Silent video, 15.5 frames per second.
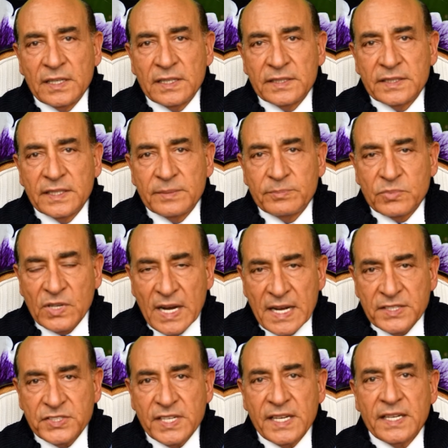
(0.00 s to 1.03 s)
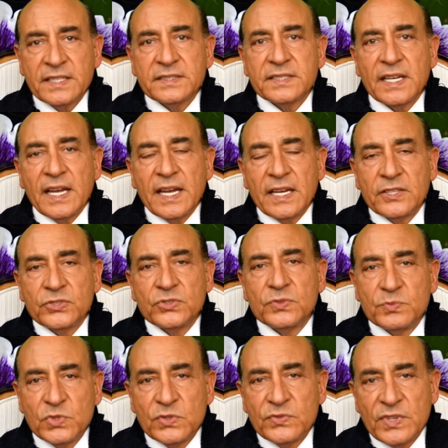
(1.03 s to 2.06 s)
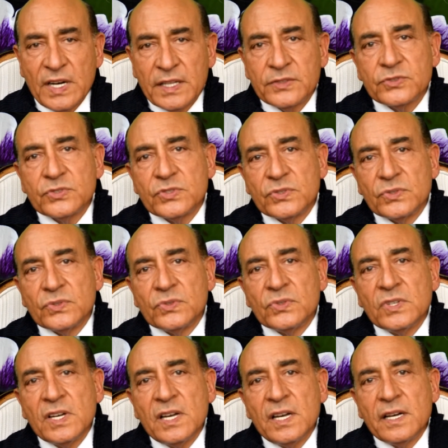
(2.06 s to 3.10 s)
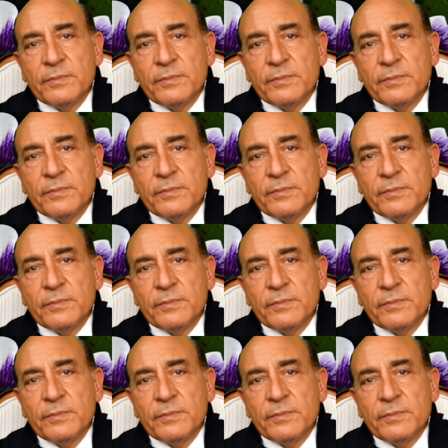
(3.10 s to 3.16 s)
the project and to move on to